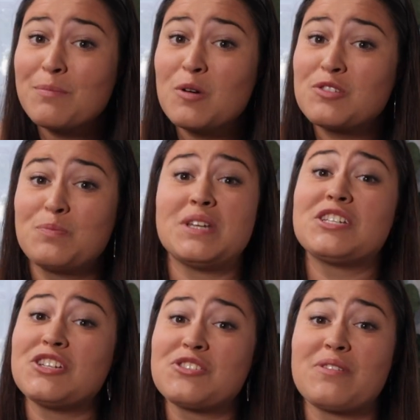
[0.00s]
Most
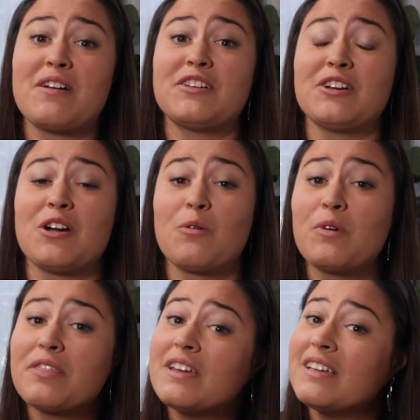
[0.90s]
beaches around here are
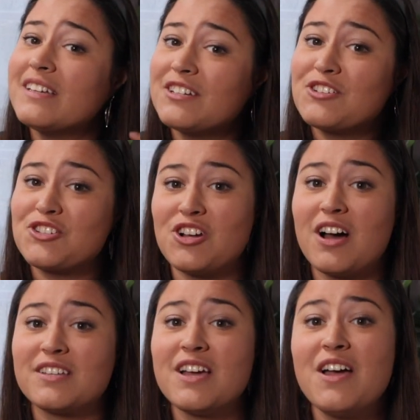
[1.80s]
within
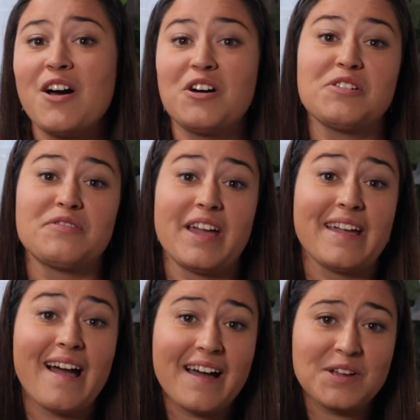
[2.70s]
earshot of
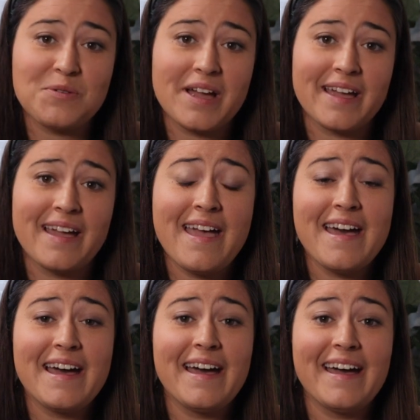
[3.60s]
a highway,
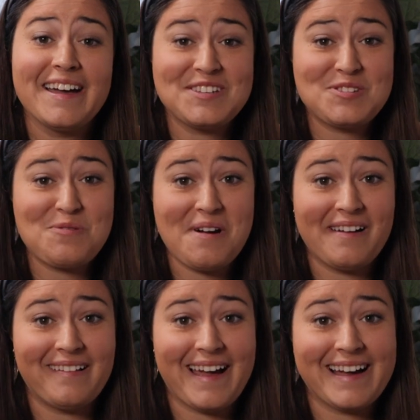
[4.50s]
as
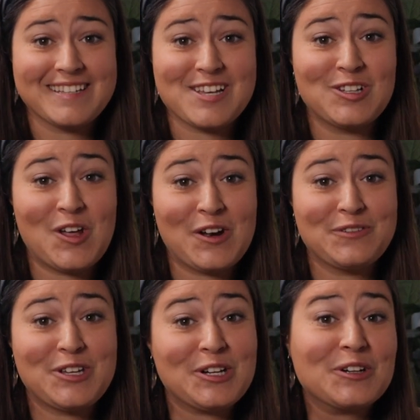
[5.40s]
well as a lot
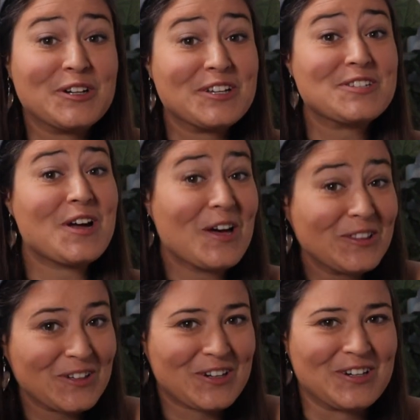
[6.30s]
of curious
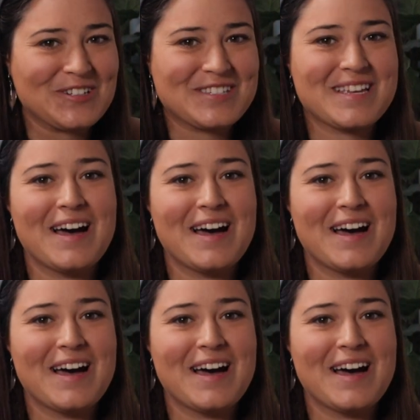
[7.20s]
onlookers.